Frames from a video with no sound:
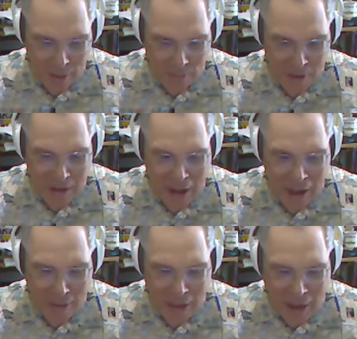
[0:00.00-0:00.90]
but
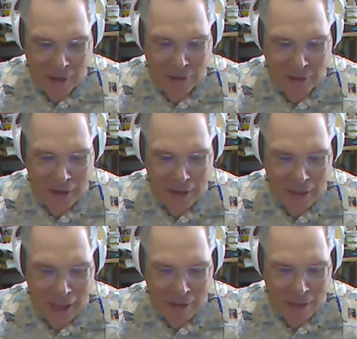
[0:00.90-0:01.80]
I actually
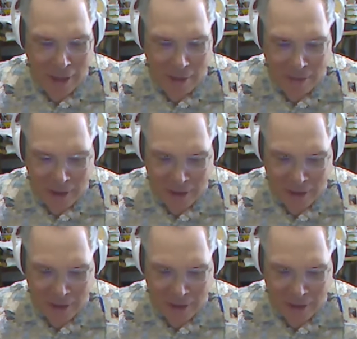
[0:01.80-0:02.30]
allowed them to